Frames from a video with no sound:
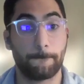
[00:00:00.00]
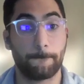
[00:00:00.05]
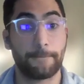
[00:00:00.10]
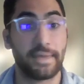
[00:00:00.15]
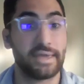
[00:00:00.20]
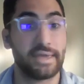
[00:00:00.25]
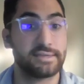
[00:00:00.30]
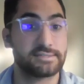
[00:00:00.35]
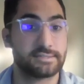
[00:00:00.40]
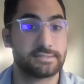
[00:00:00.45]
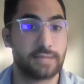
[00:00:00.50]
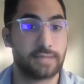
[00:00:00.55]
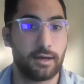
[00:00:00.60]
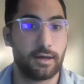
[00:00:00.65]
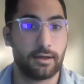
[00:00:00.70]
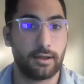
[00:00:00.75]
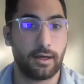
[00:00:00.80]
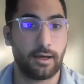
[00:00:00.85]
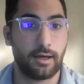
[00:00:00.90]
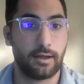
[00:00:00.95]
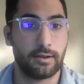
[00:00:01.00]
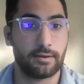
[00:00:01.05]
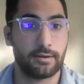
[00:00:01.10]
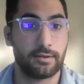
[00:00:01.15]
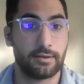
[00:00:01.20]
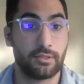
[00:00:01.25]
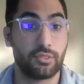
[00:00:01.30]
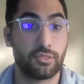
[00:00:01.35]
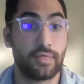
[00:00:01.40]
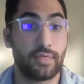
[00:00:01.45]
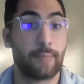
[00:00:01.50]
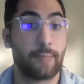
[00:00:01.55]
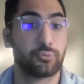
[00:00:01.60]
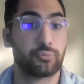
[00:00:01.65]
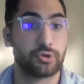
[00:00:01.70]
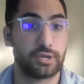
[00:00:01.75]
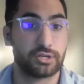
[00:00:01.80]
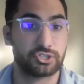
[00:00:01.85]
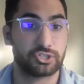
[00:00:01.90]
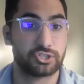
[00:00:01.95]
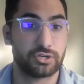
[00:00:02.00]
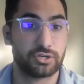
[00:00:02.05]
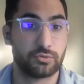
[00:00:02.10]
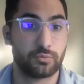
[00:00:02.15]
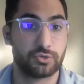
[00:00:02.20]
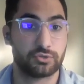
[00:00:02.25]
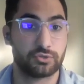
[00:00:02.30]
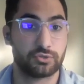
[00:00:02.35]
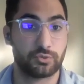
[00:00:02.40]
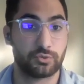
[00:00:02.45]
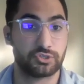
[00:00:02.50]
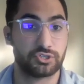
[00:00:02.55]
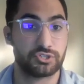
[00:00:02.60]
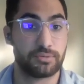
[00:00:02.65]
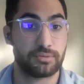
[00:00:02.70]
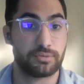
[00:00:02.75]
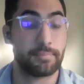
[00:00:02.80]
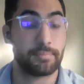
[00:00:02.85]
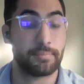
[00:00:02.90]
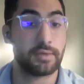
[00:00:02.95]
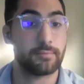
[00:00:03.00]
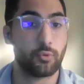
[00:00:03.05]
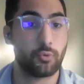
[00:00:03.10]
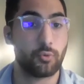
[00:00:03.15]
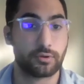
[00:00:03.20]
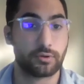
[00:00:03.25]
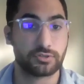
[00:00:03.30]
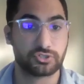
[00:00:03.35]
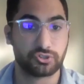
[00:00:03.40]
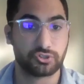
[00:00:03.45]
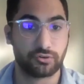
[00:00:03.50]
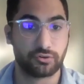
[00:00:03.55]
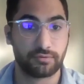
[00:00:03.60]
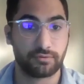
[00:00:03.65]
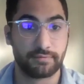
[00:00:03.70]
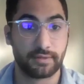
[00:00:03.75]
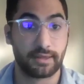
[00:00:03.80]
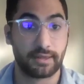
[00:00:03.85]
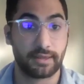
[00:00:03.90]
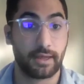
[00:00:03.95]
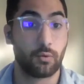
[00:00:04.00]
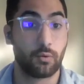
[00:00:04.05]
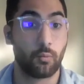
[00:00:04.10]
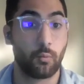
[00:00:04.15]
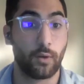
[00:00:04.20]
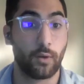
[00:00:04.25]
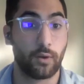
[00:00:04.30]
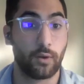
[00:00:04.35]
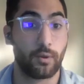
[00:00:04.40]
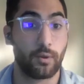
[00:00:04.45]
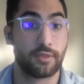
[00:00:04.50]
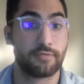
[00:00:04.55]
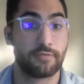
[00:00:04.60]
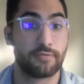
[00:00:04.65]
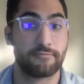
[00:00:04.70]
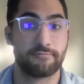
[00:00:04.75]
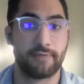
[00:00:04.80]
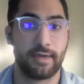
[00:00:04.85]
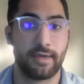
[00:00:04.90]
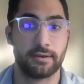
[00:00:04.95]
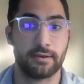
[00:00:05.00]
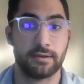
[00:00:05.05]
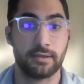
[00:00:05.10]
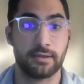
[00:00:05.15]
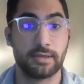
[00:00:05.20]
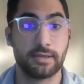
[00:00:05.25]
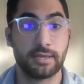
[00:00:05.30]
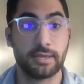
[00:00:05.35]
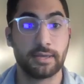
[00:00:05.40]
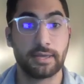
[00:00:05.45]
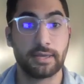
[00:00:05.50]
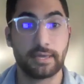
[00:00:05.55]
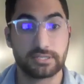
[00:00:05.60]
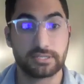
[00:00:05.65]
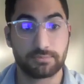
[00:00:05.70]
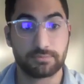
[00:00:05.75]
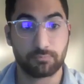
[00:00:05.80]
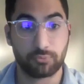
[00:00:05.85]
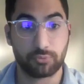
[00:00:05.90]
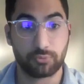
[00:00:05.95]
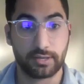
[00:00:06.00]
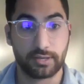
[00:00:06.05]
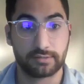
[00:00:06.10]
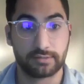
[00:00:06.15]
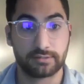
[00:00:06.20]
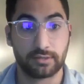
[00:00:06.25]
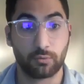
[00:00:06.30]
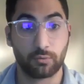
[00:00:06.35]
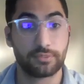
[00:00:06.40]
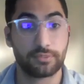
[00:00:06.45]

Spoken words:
based on that prediction, which is a bit more conservative than kind of where the Fed is predicting.